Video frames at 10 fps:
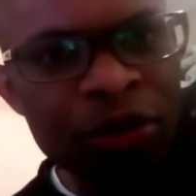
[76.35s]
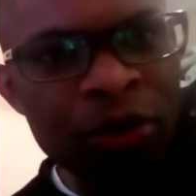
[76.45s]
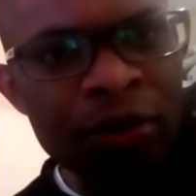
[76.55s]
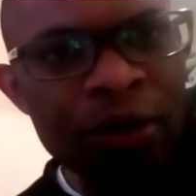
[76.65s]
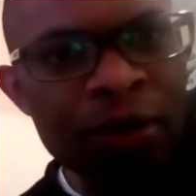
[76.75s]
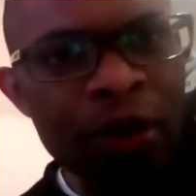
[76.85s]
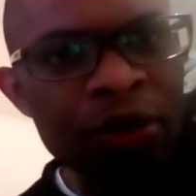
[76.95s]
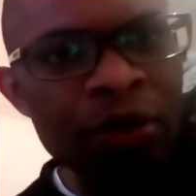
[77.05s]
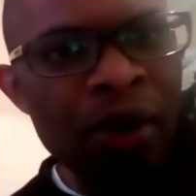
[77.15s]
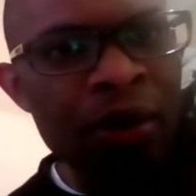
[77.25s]
so many people
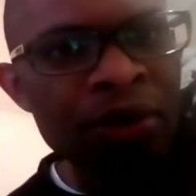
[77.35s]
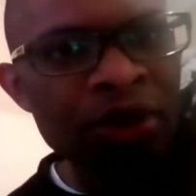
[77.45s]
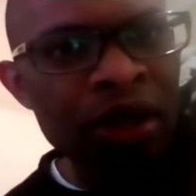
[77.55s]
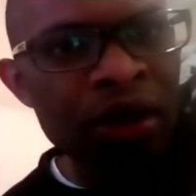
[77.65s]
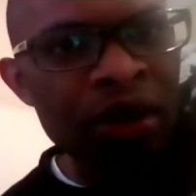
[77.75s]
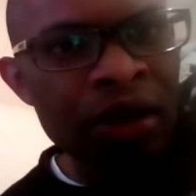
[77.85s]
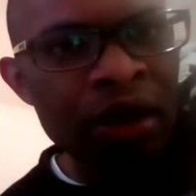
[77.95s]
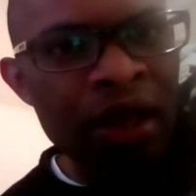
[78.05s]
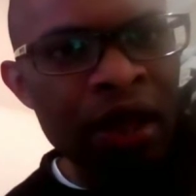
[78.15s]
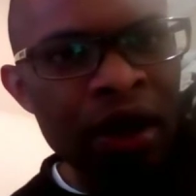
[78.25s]
come to the barbers to get
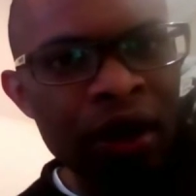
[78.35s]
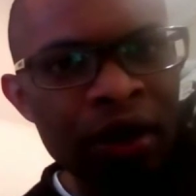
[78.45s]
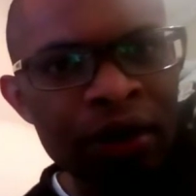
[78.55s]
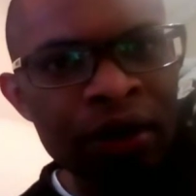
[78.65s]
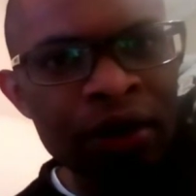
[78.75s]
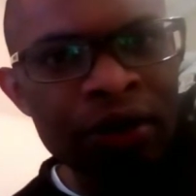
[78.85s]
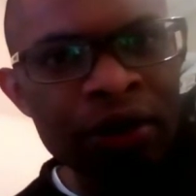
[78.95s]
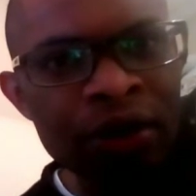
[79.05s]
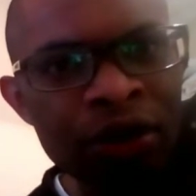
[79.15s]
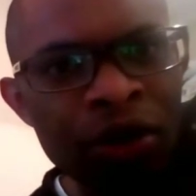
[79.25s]
their hair cut, and
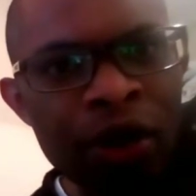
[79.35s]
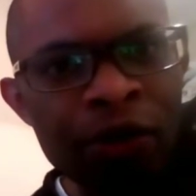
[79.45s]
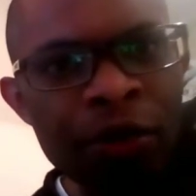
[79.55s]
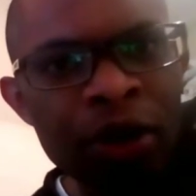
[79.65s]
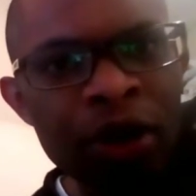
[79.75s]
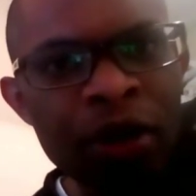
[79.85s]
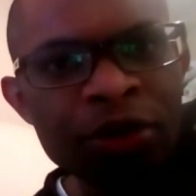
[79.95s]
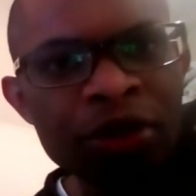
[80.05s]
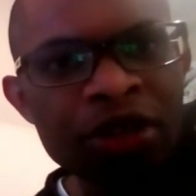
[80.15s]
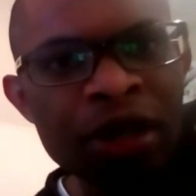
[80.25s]
not everybody
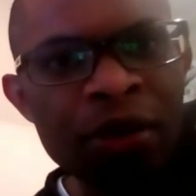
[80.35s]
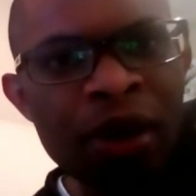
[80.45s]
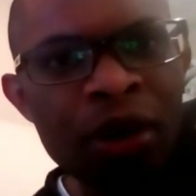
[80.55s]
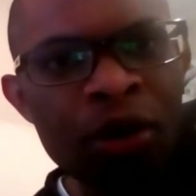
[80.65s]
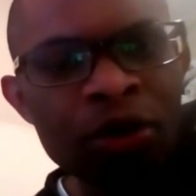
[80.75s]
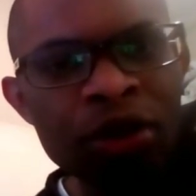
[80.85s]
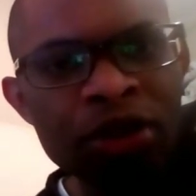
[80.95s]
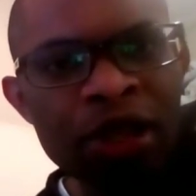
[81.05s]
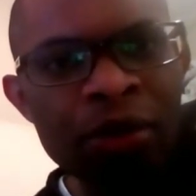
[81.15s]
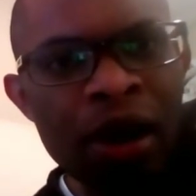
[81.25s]
comes to the same bar go to the
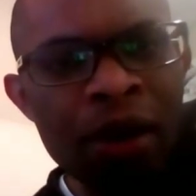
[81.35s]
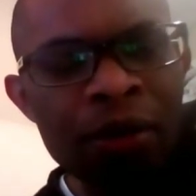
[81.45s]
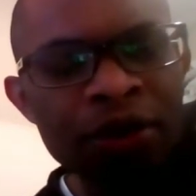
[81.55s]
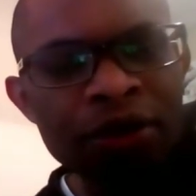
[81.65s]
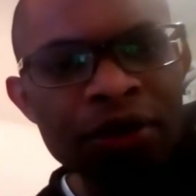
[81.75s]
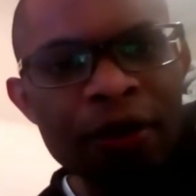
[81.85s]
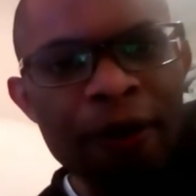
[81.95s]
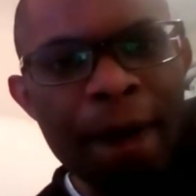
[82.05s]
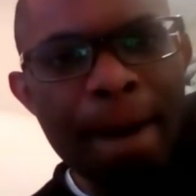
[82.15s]
same barbers.